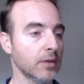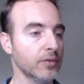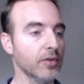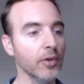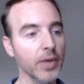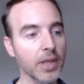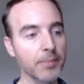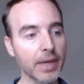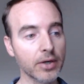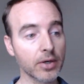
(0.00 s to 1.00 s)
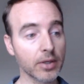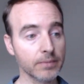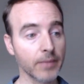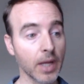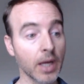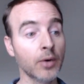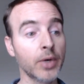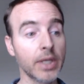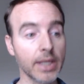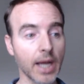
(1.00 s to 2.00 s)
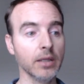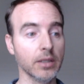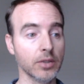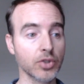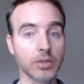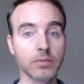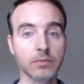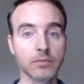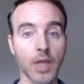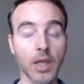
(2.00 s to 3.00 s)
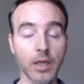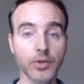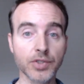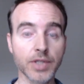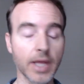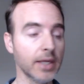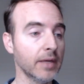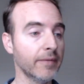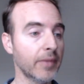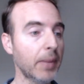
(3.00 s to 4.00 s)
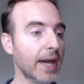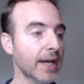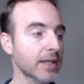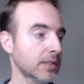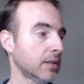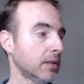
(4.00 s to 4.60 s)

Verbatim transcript: so that we can better our knowledge and understanding of the past,